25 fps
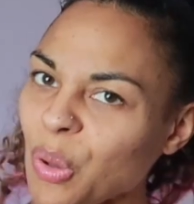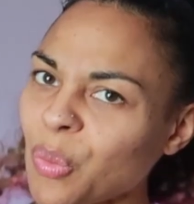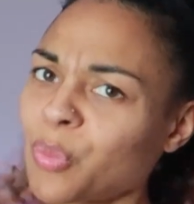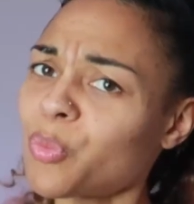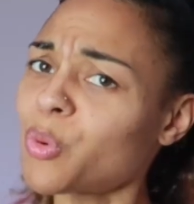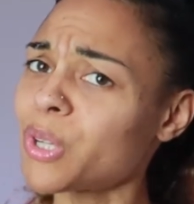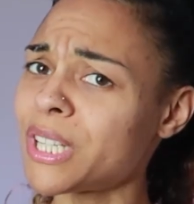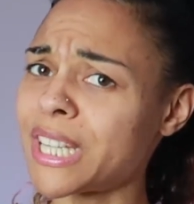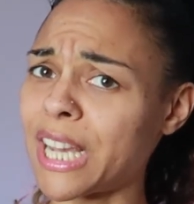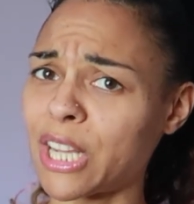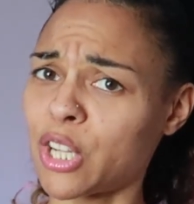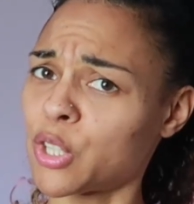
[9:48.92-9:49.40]

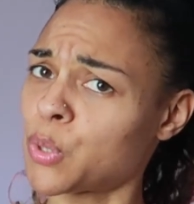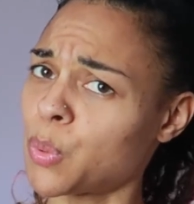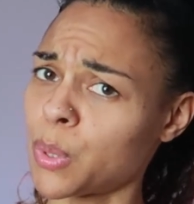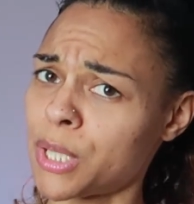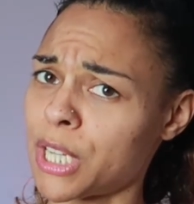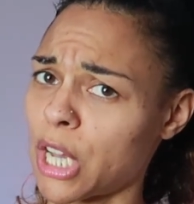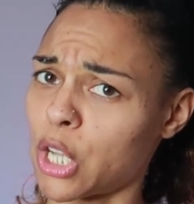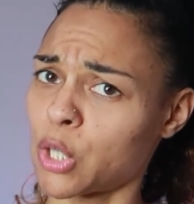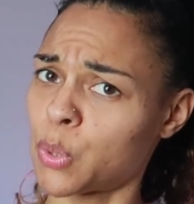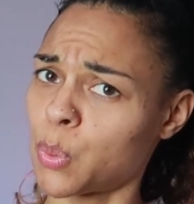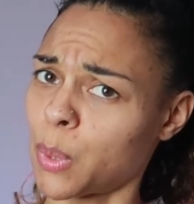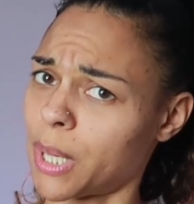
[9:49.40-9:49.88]
what
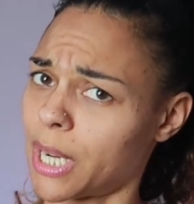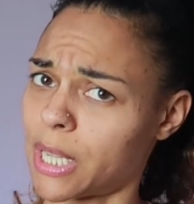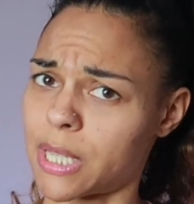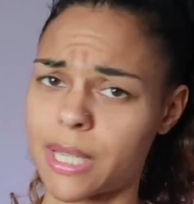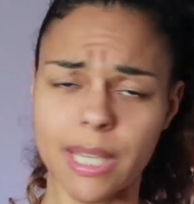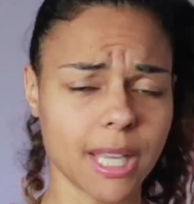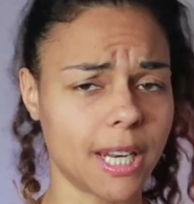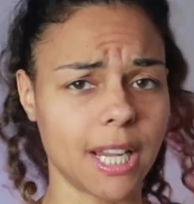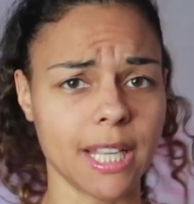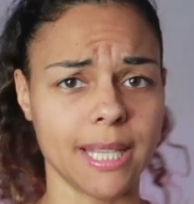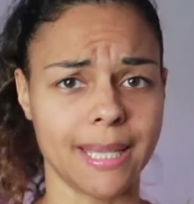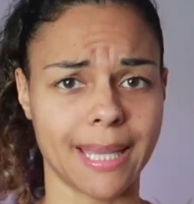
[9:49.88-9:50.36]

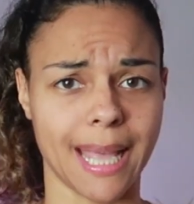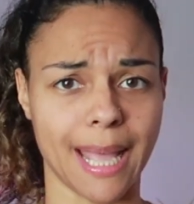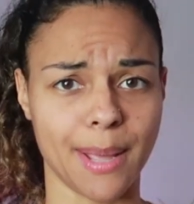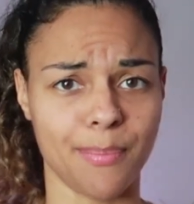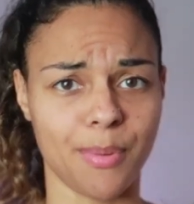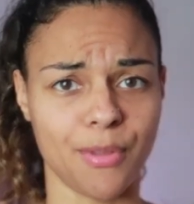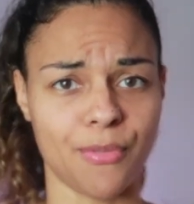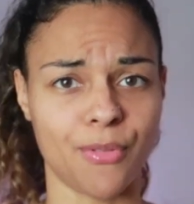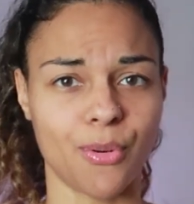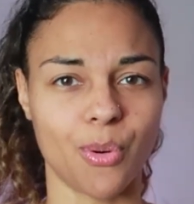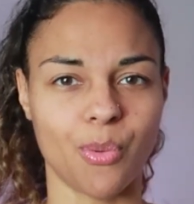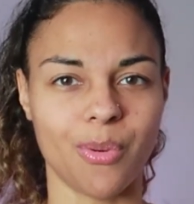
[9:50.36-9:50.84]
else can I say
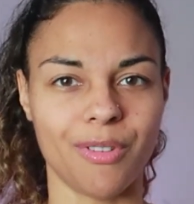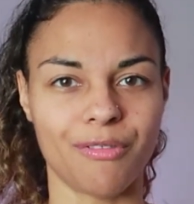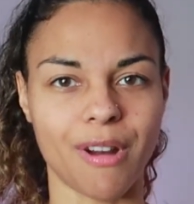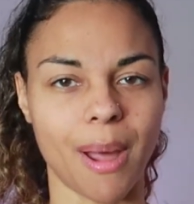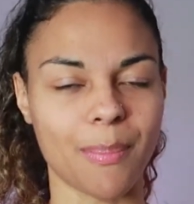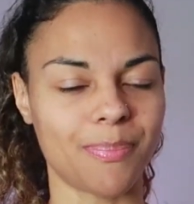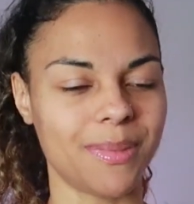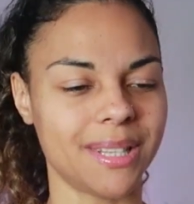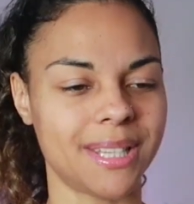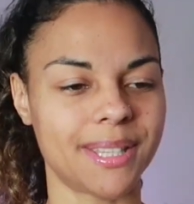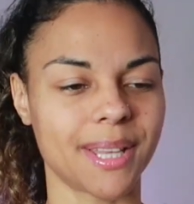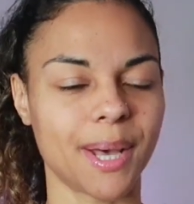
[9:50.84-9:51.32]
before we
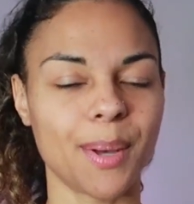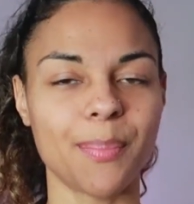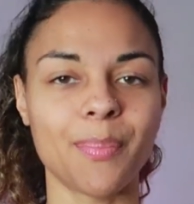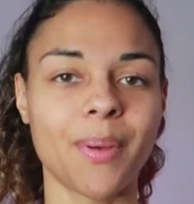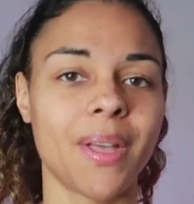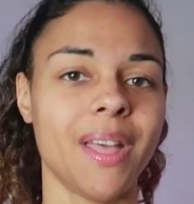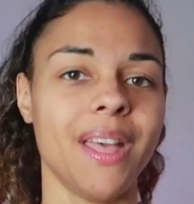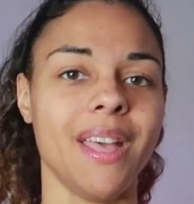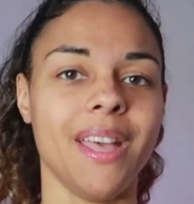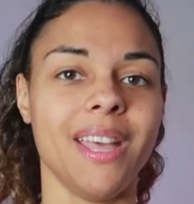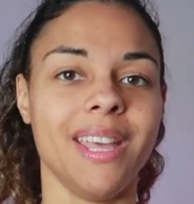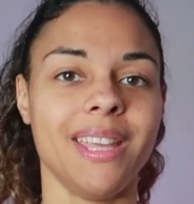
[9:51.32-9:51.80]
wrap this up?